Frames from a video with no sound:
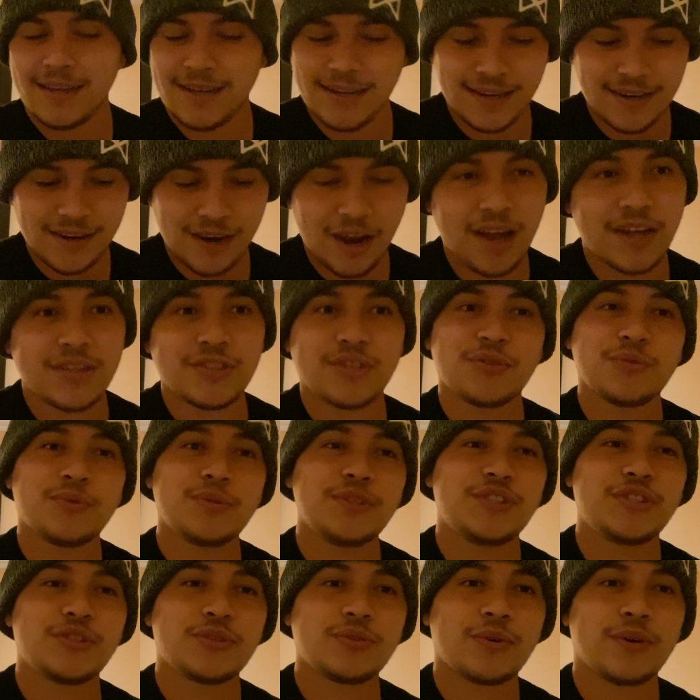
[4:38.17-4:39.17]
Long
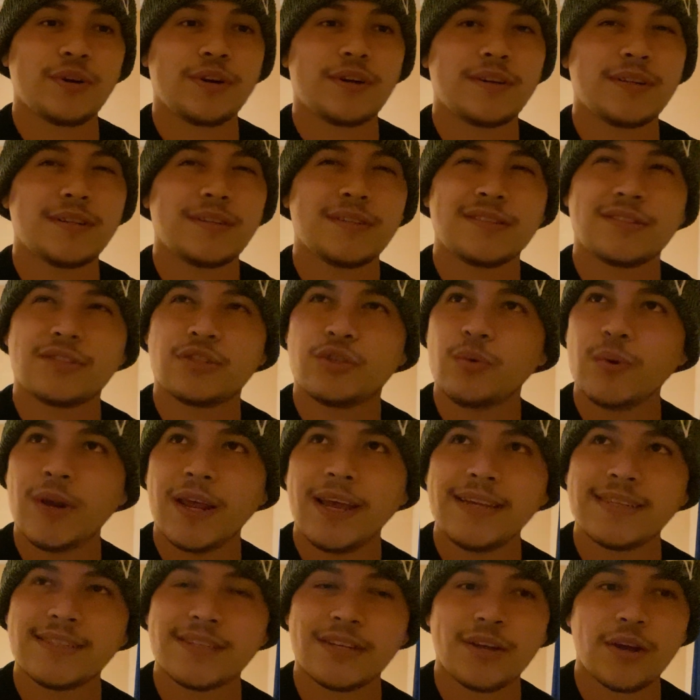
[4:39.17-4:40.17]
story short, 2
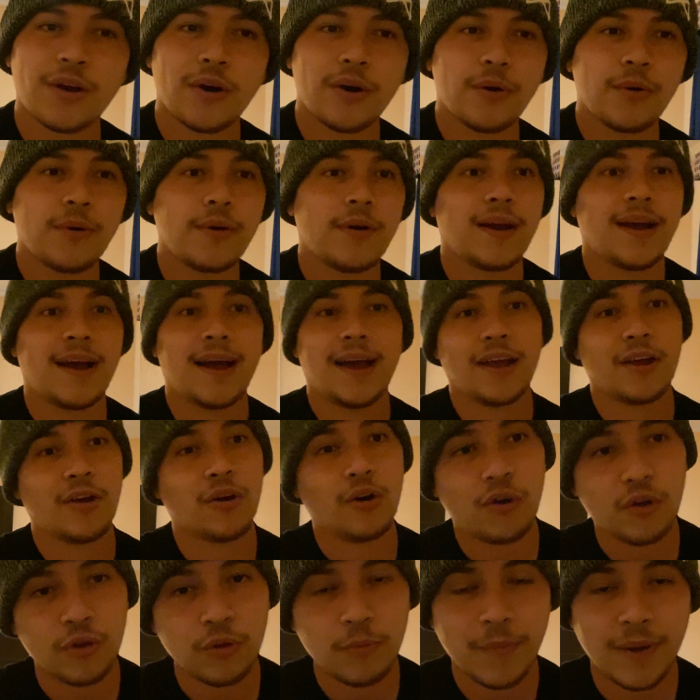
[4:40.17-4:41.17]
days ago, I
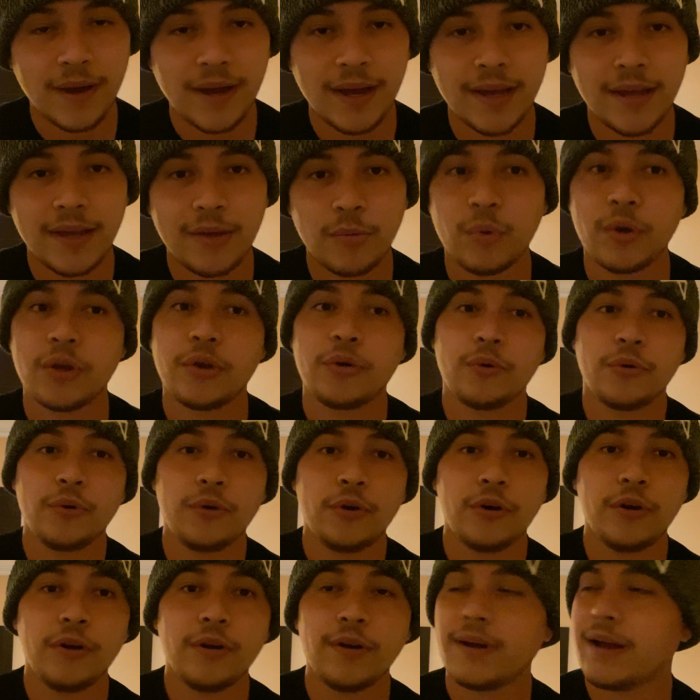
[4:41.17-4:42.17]
called my
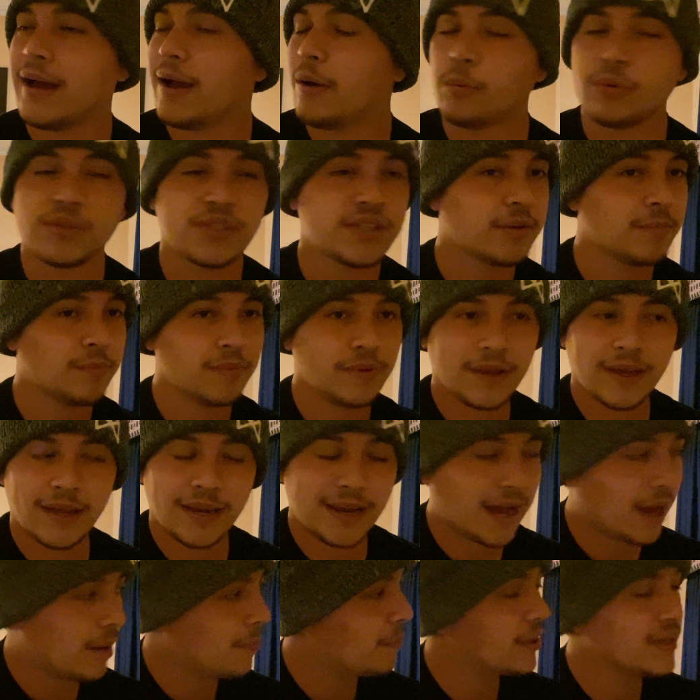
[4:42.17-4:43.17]
recruiter. I was
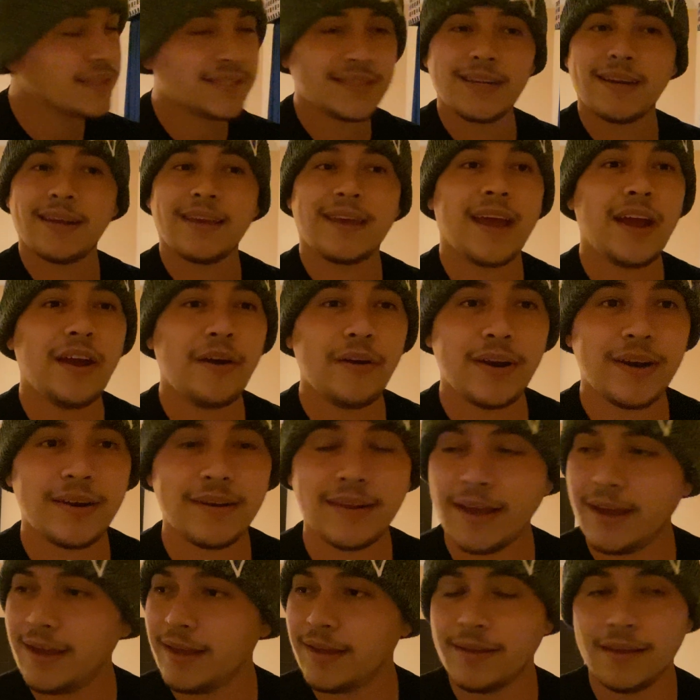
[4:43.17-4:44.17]
complaining. I busted a Karen.
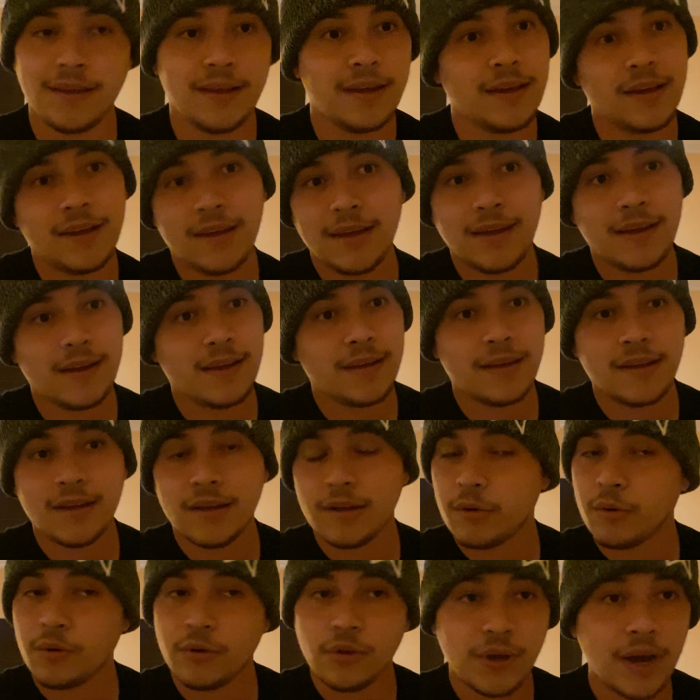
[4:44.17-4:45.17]
Hey,
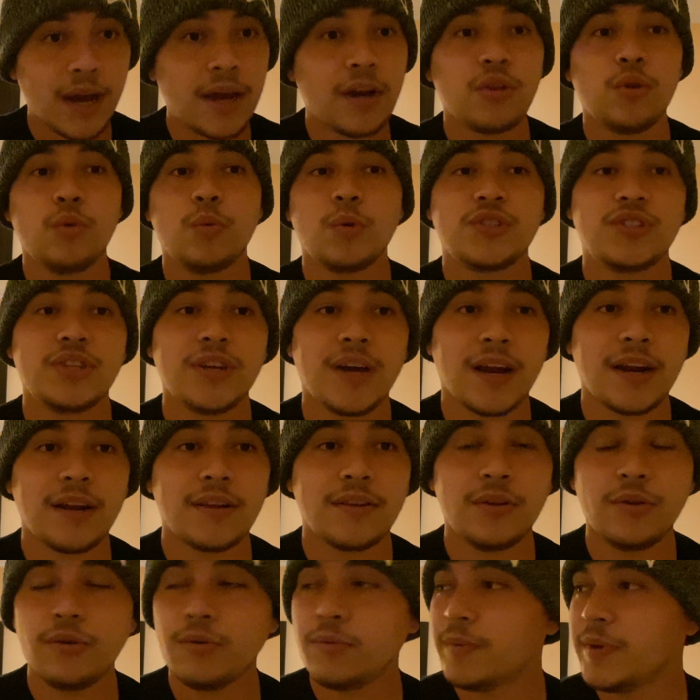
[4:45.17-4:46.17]
you got to do what you got to
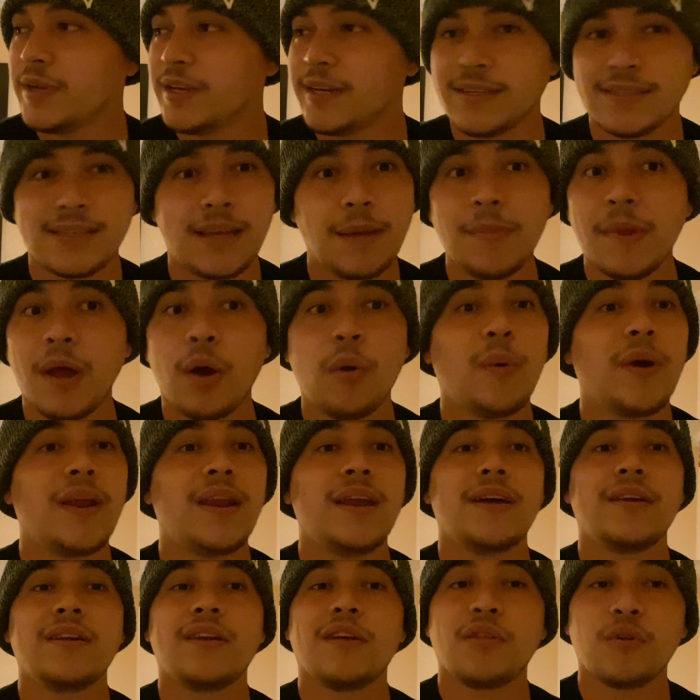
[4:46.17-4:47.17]
do because I'm not
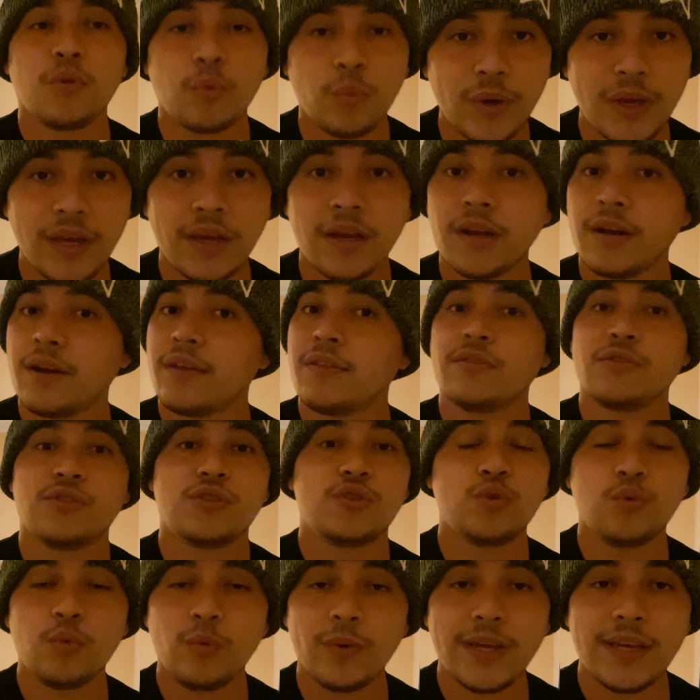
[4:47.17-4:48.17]
waiting another week, another
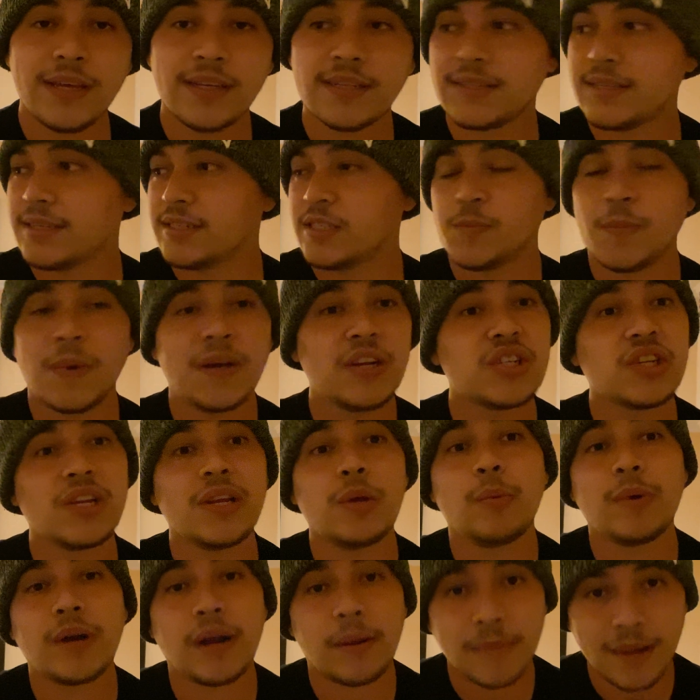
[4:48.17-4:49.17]
2 weeks, especially
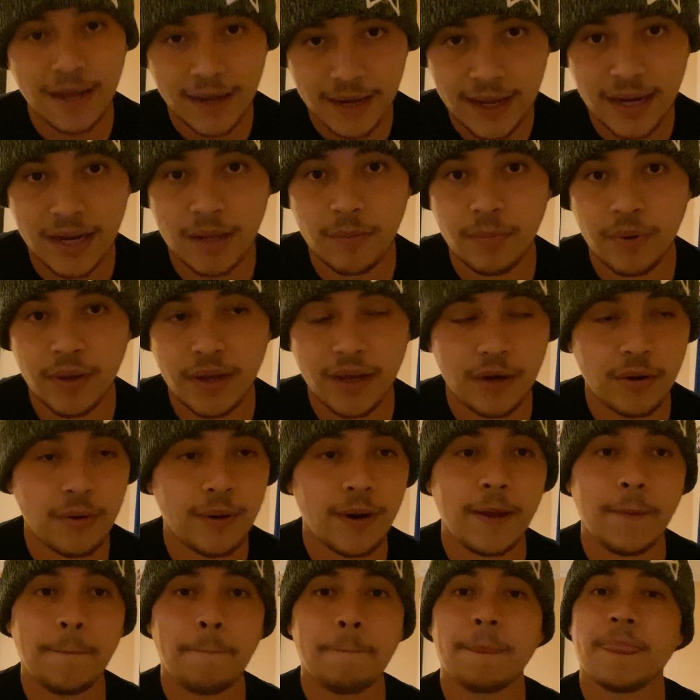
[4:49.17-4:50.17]
when I'm not getting paid,
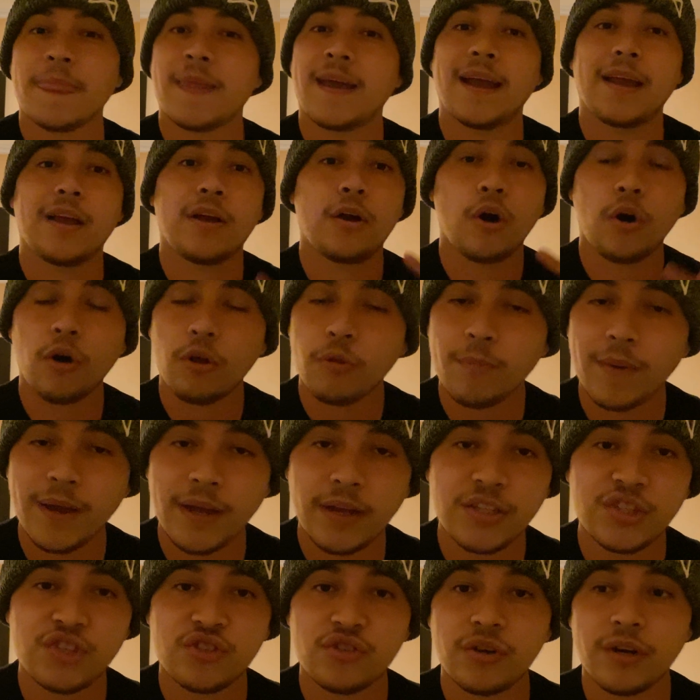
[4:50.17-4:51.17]
right? I called
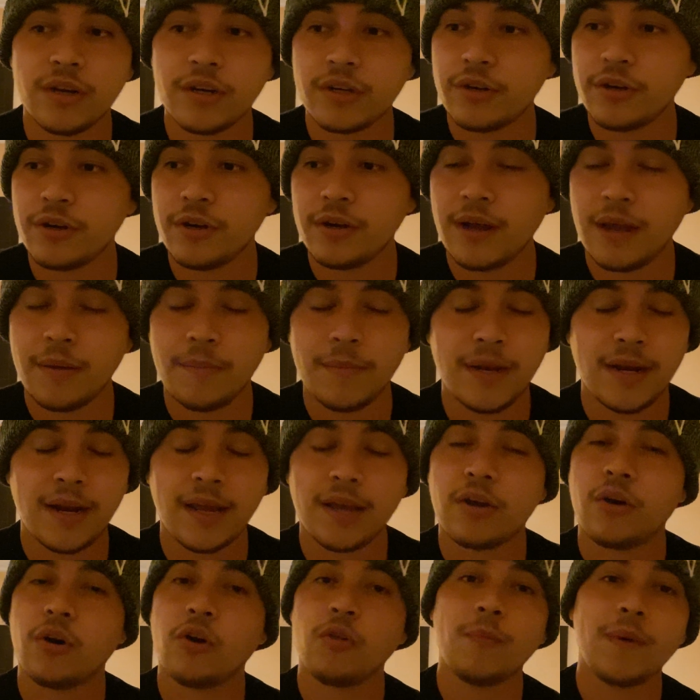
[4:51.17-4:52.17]
my
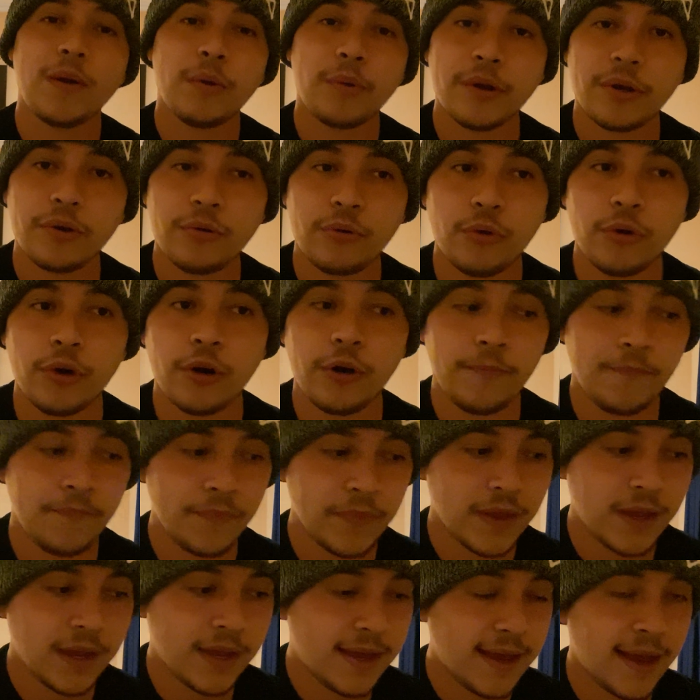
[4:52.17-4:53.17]
recruiter,
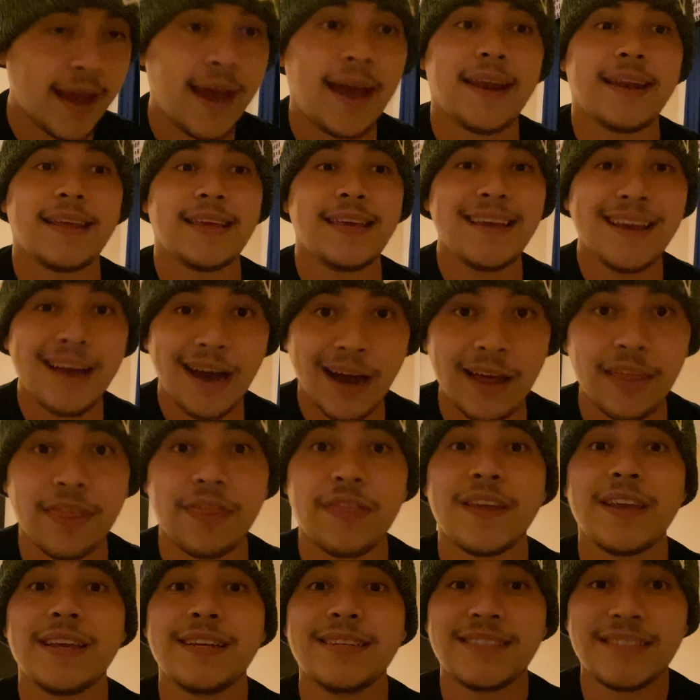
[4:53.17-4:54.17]
and he
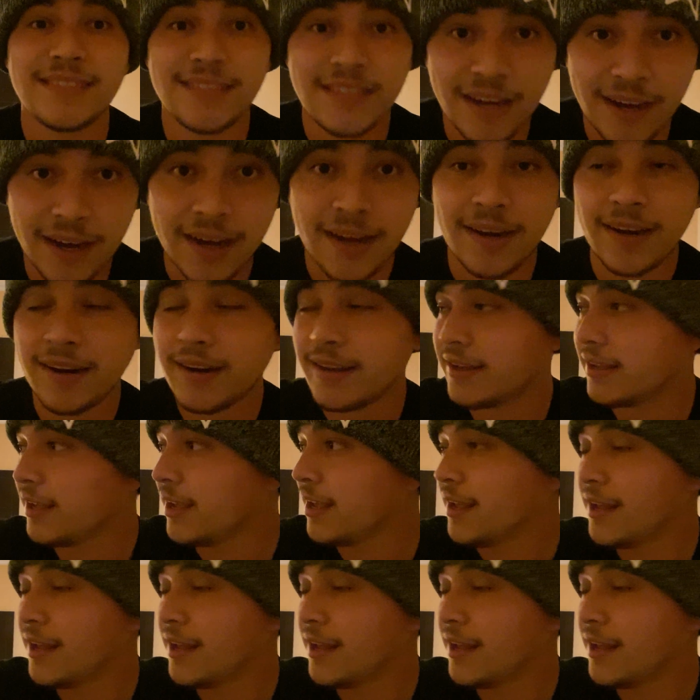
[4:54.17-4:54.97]
got things done.